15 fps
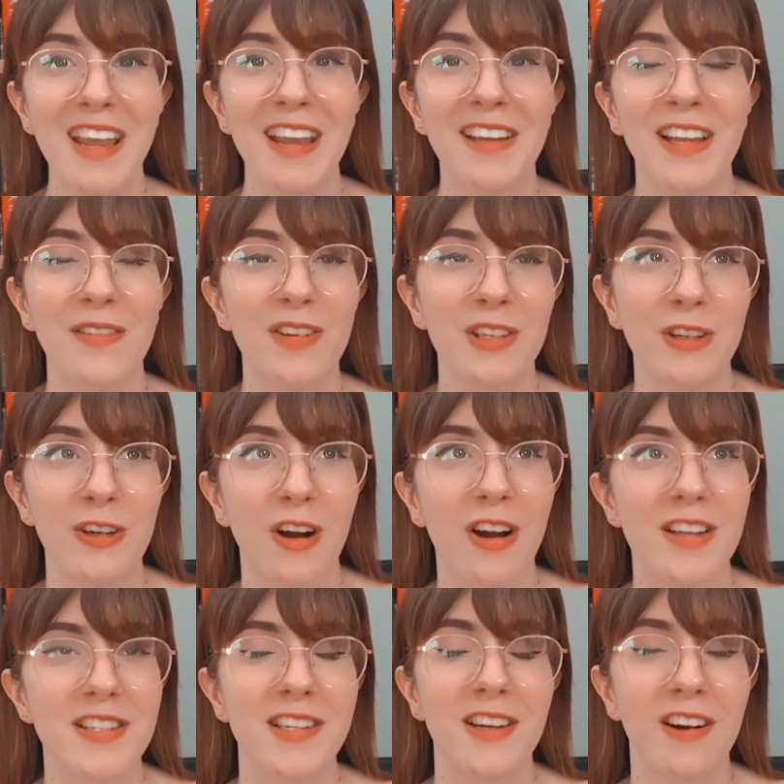given you
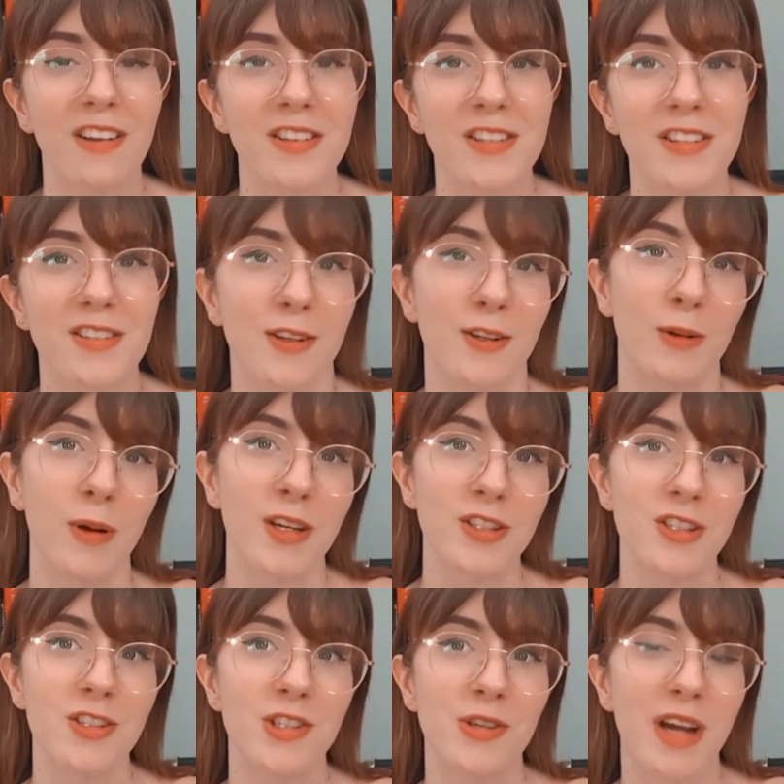guys any answers to the
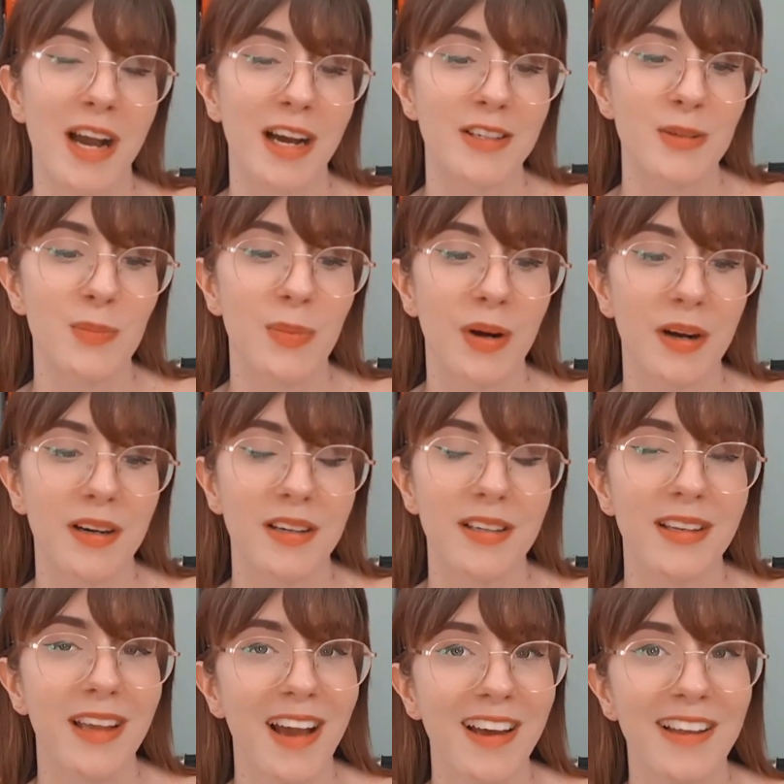questions you had. But
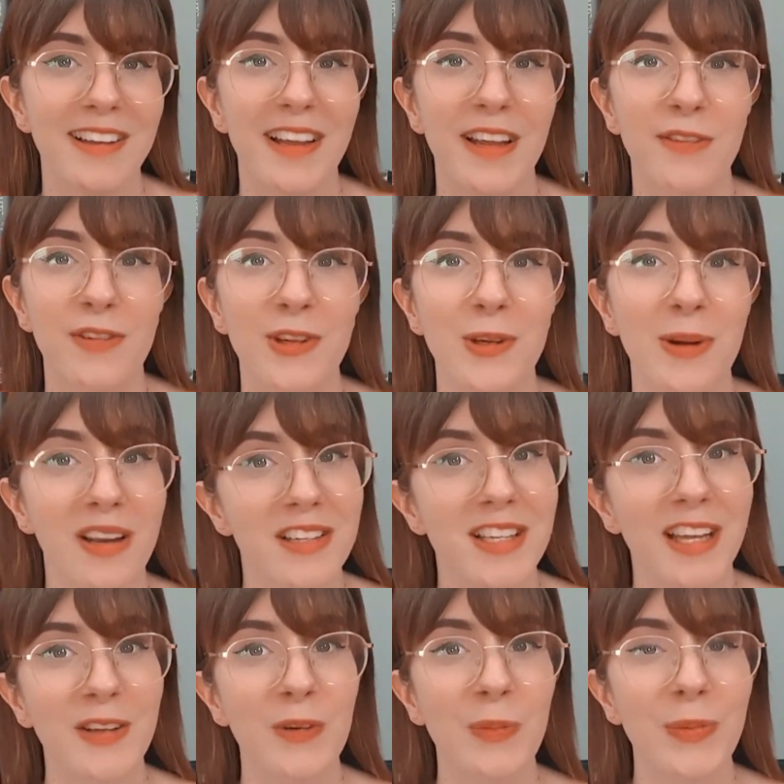yeah, if you
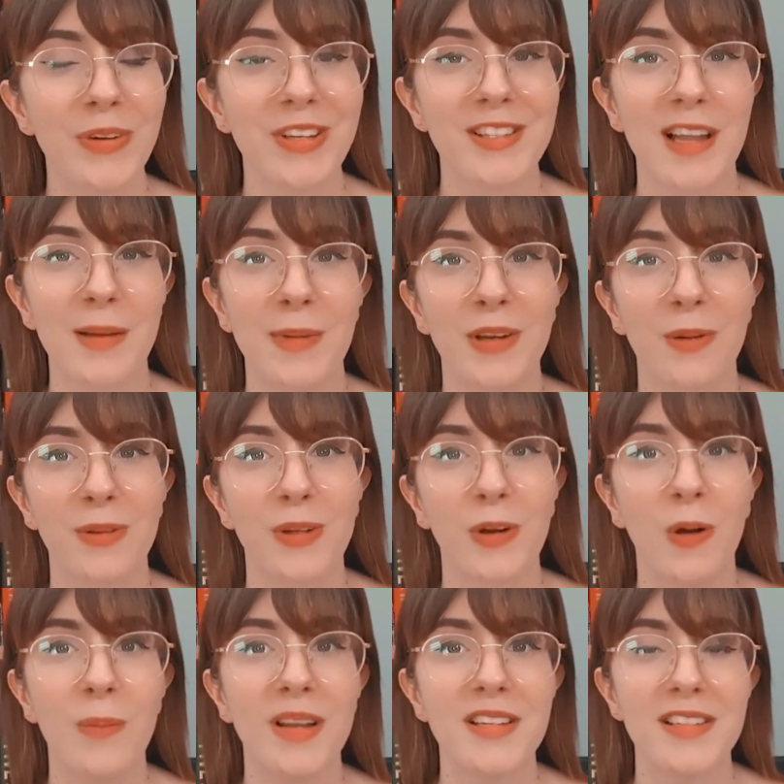annotate your books, let me know in the
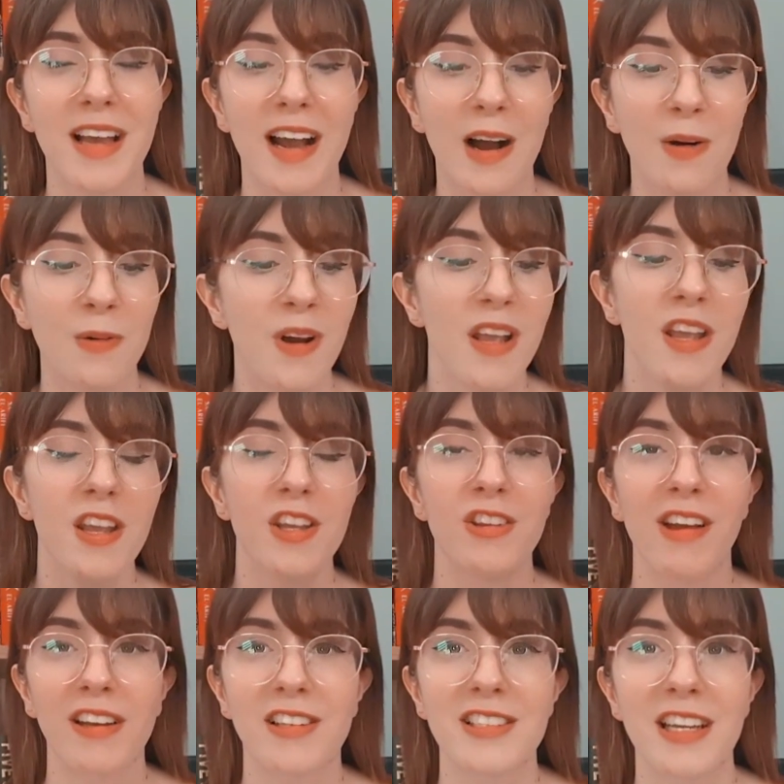comments how
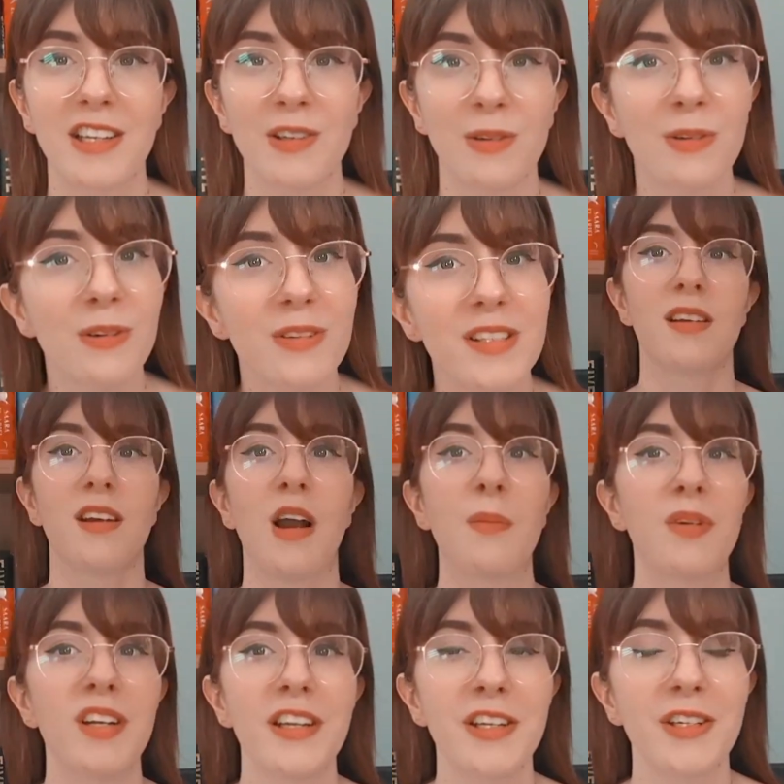you annotate yours. I'm
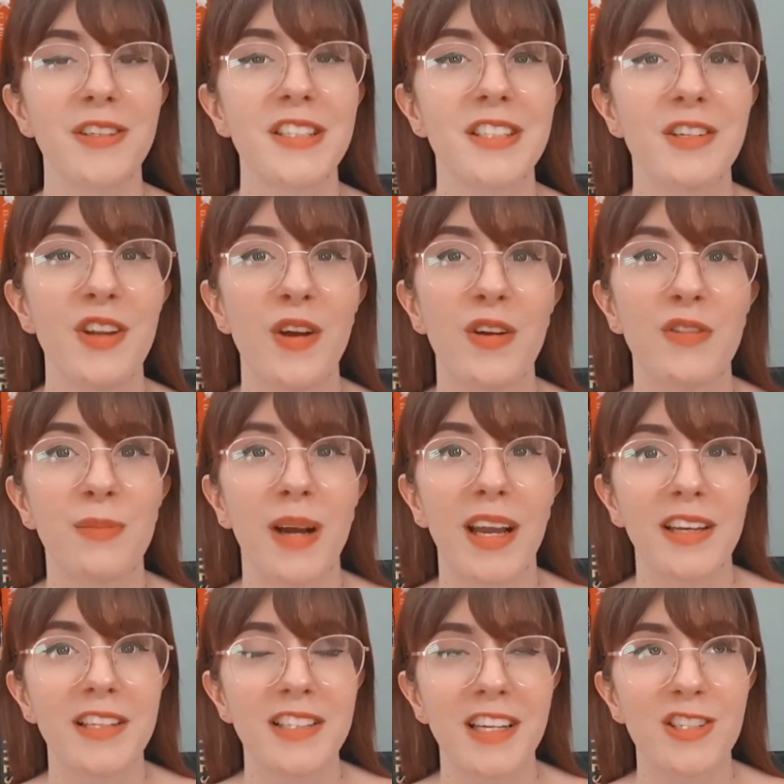really curious to know if my
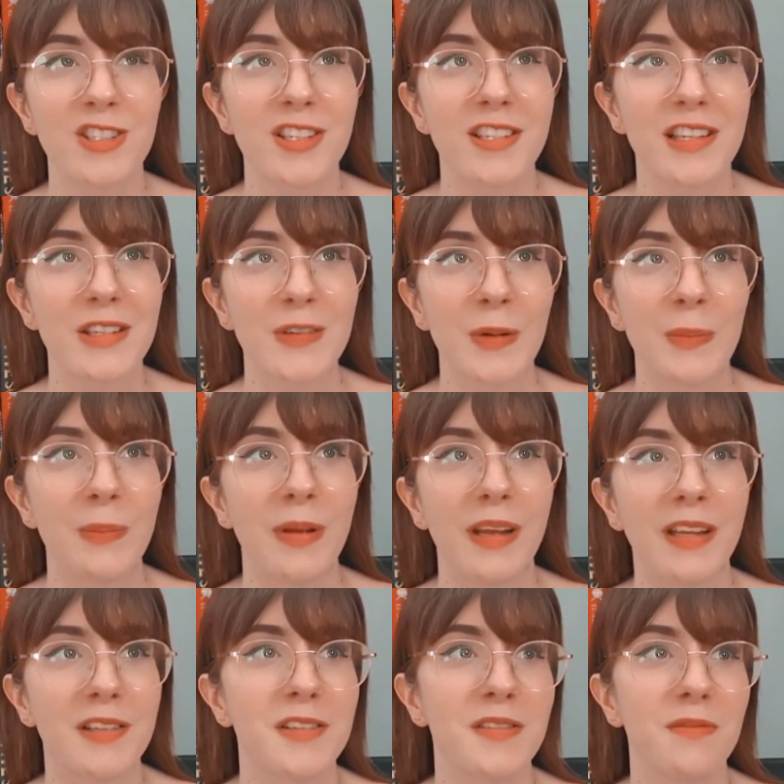annotation system
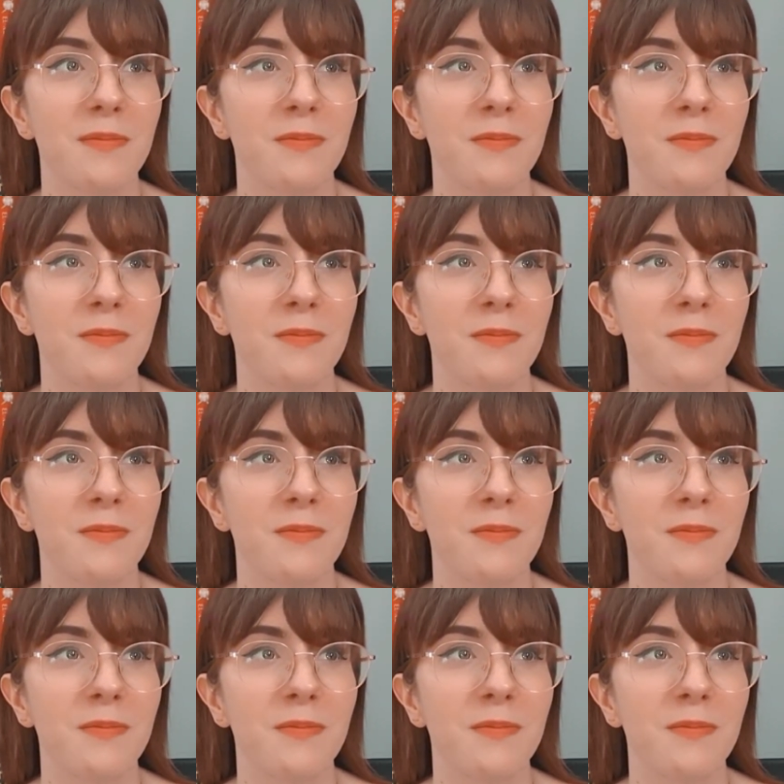is